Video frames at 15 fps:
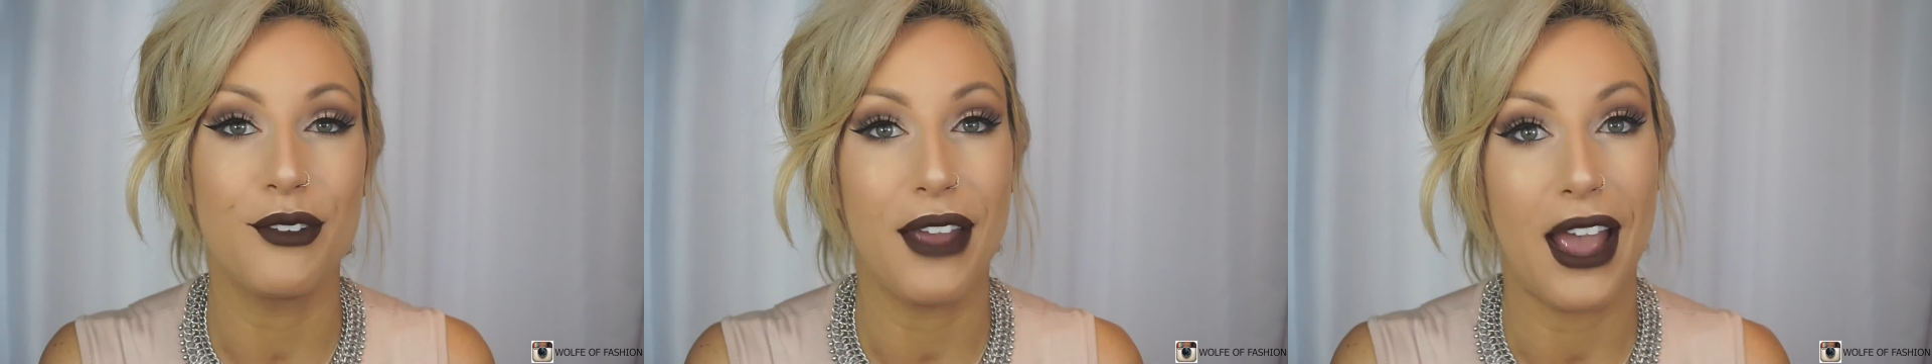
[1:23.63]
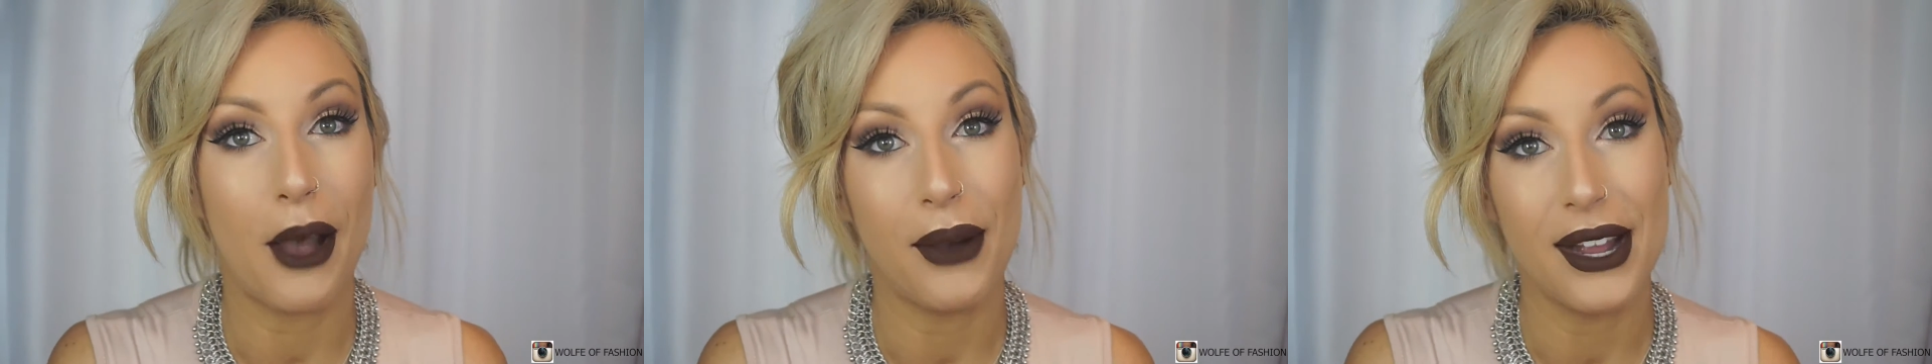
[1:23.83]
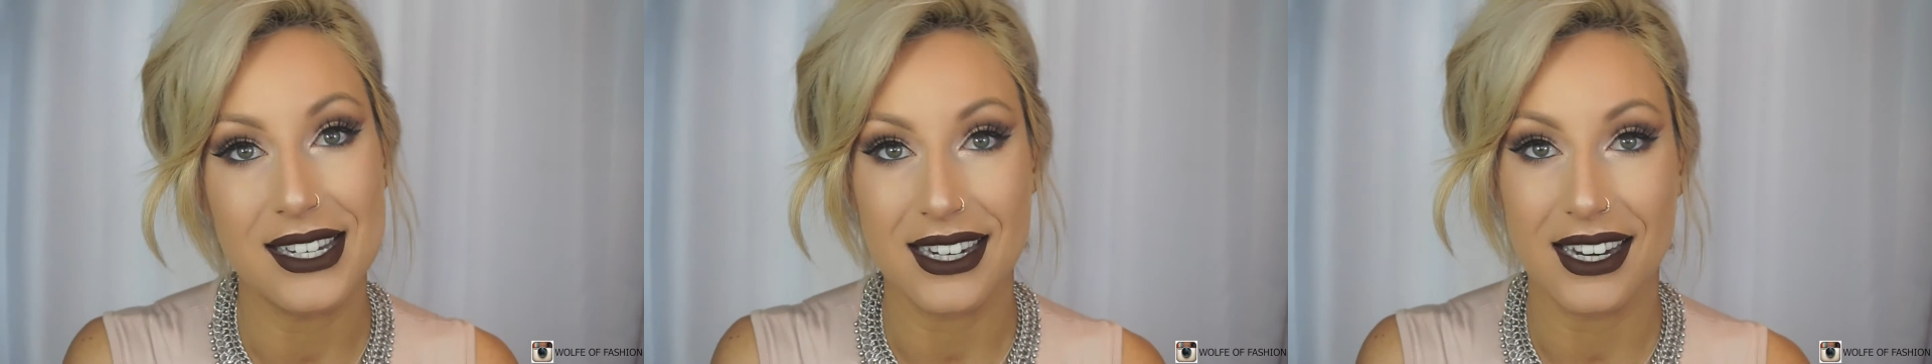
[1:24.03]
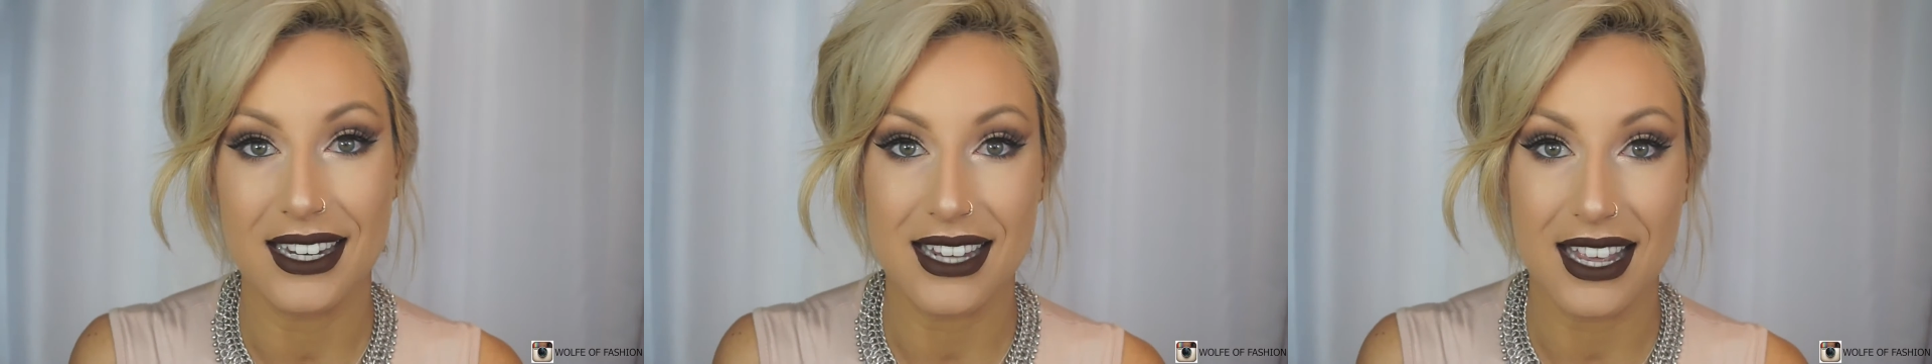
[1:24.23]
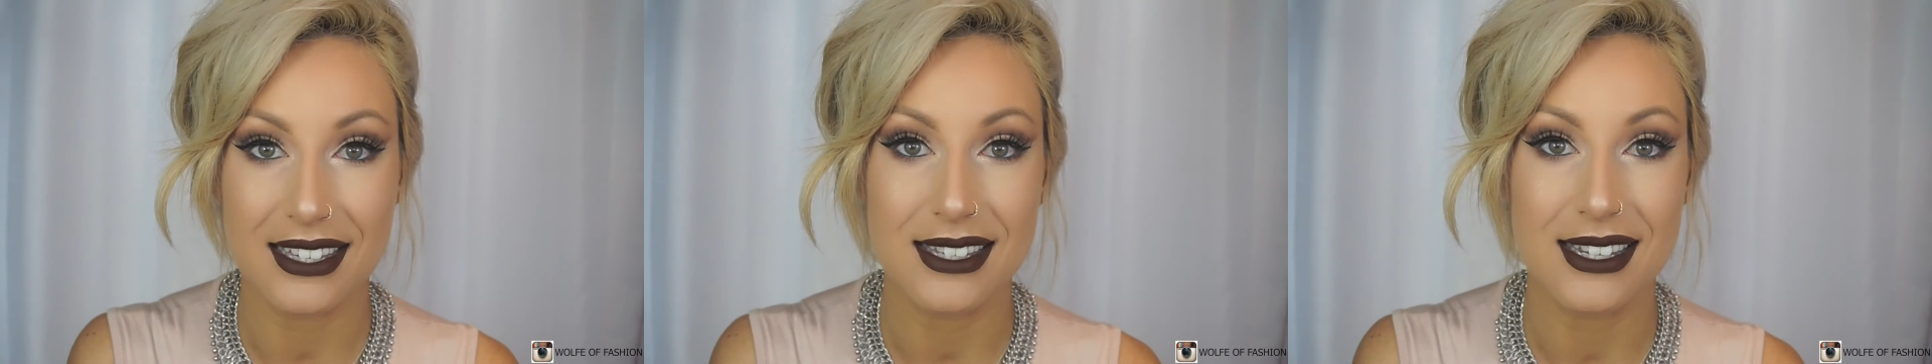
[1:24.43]
of how I did
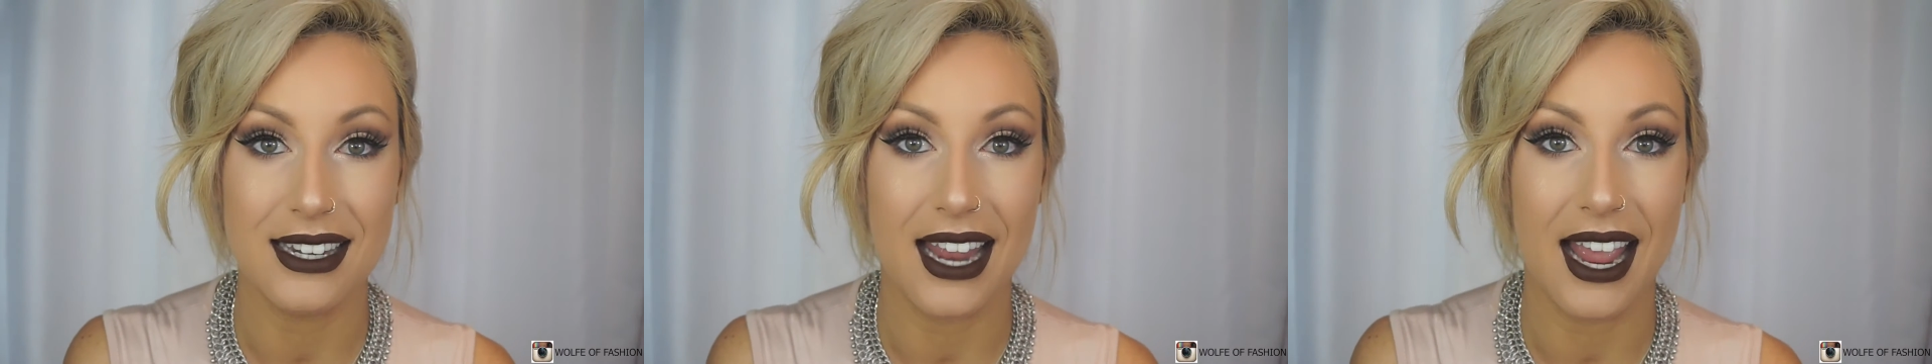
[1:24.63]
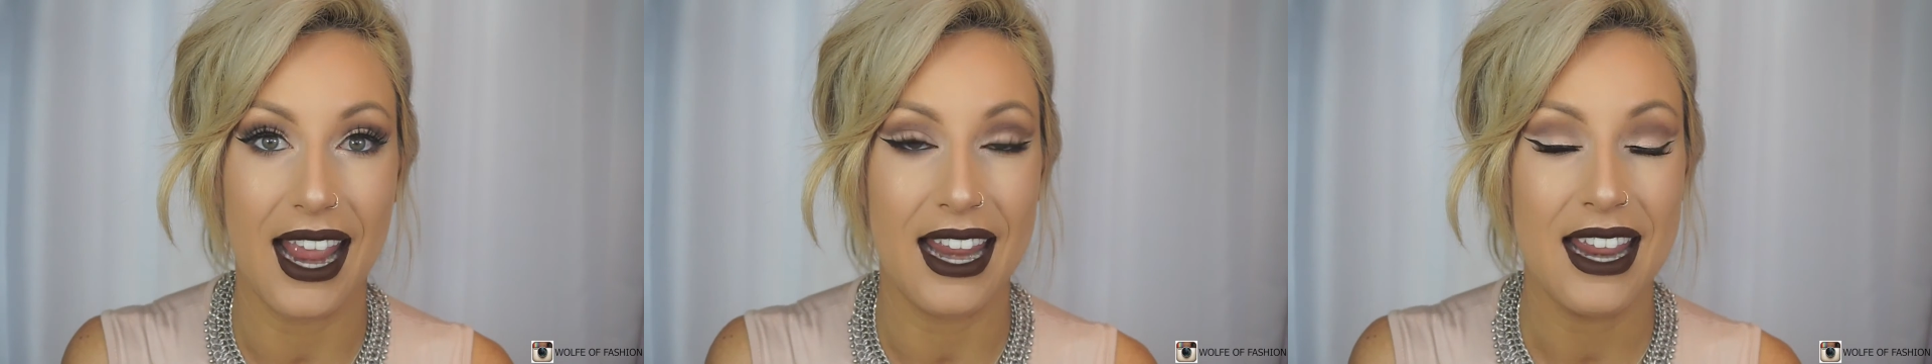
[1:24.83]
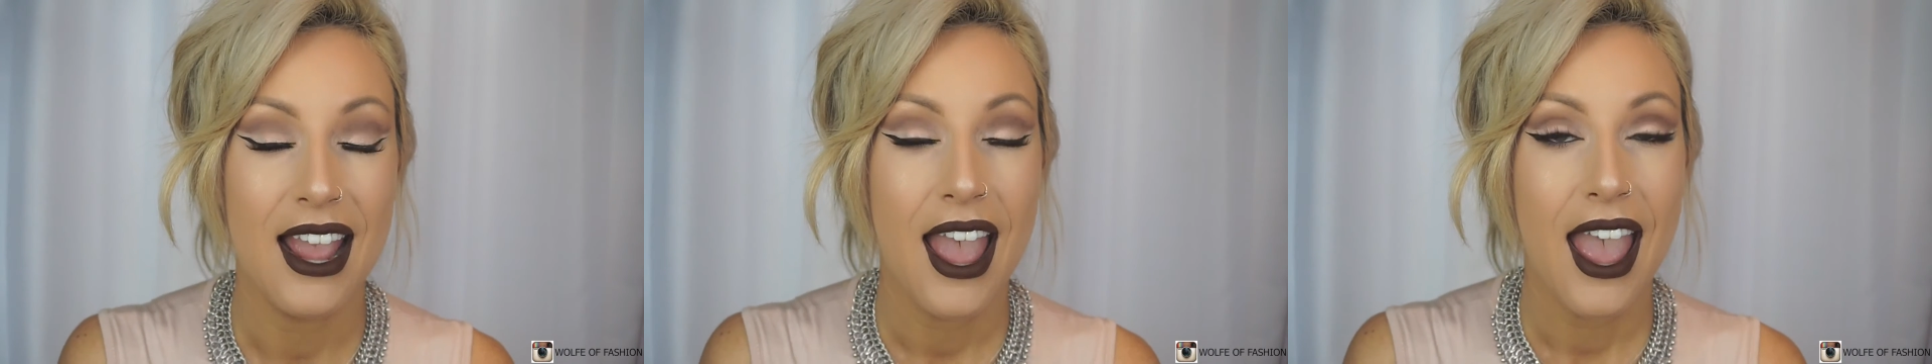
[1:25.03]
it yesterday.